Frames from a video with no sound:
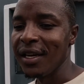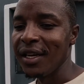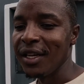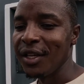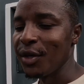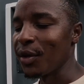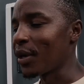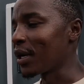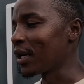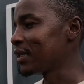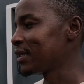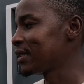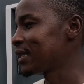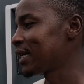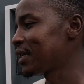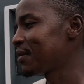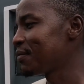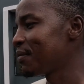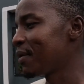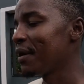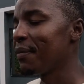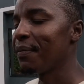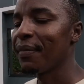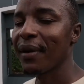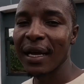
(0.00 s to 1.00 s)
you can start
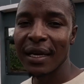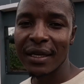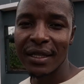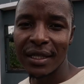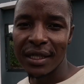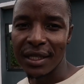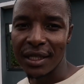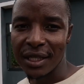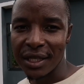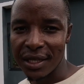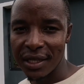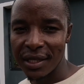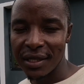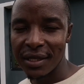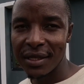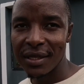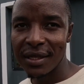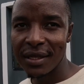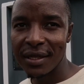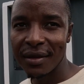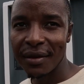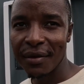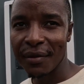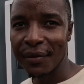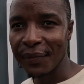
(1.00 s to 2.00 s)
by planting
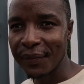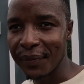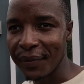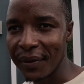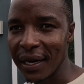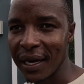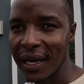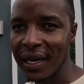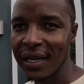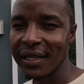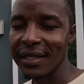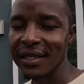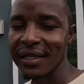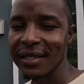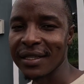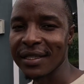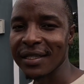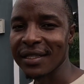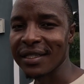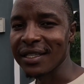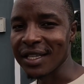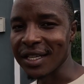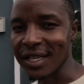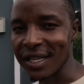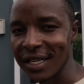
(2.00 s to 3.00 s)
trees. Plant
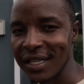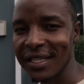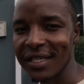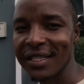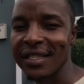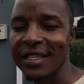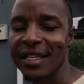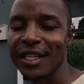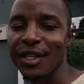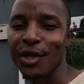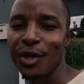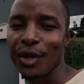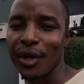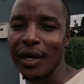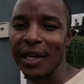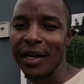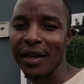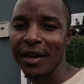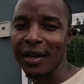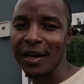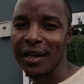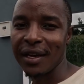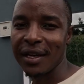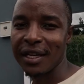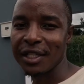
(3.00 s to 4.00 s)
trees in your
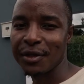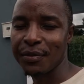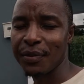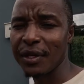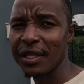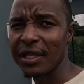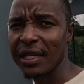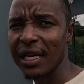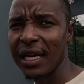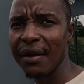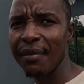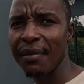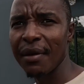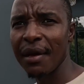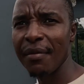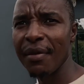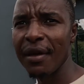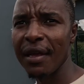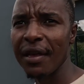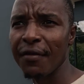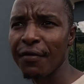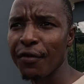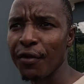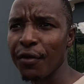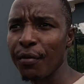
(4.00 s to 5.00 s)
area, especially
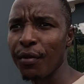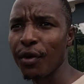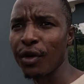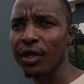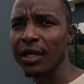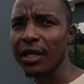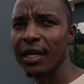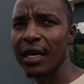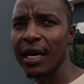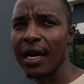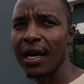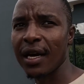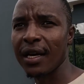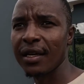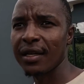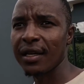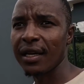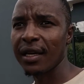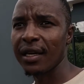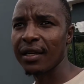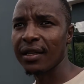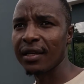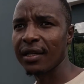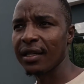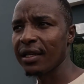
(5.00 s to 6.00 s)
maybe if you bought land
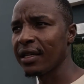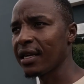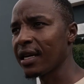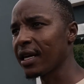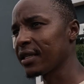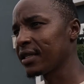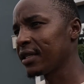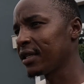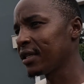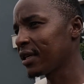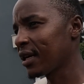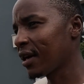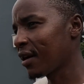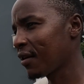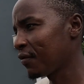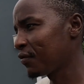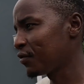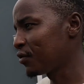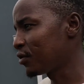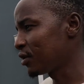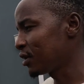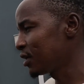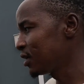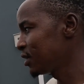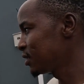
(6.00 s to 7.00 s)
and it doesn't have
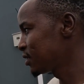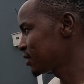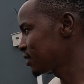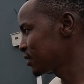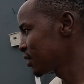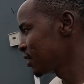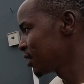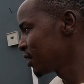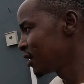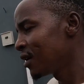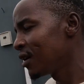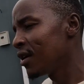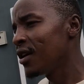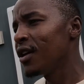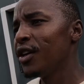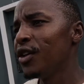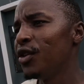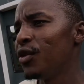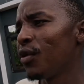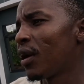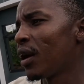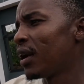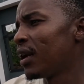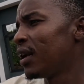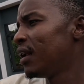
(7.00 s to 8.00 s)
trees.
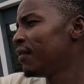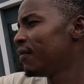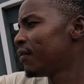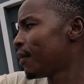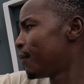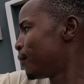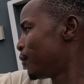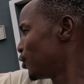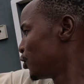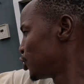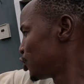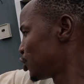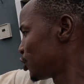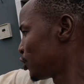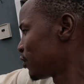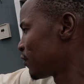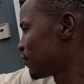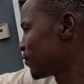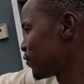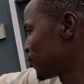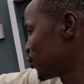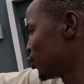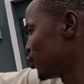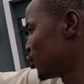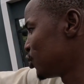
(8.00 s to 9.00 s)
You can leave a portion
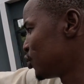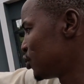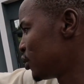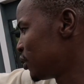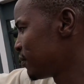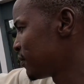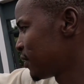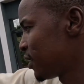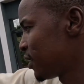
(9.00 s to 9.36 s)
for your dream